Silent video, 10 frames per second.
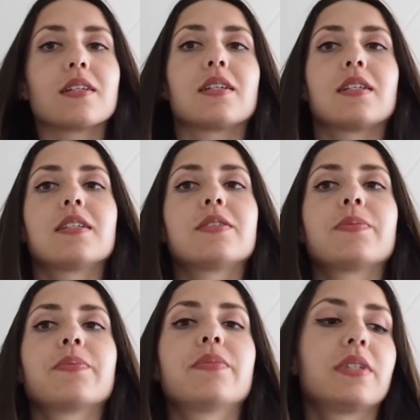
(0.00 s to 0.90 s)

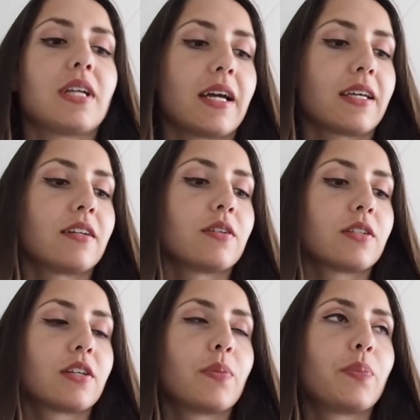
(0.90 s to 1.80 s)
but I
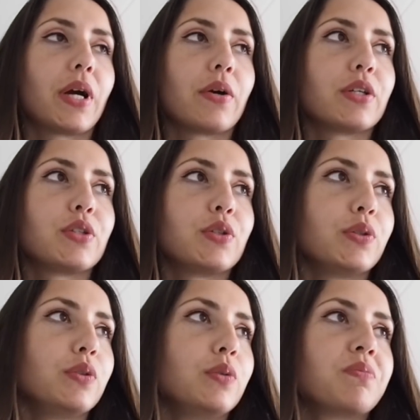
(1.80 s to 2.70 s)
cannot compare it
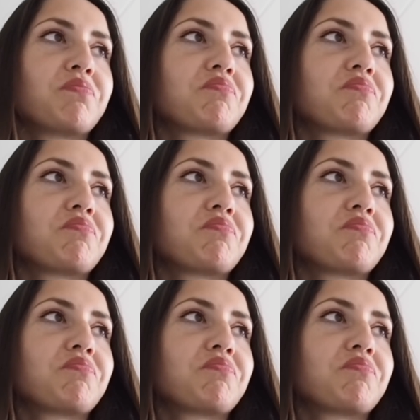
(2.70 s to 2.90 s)
to...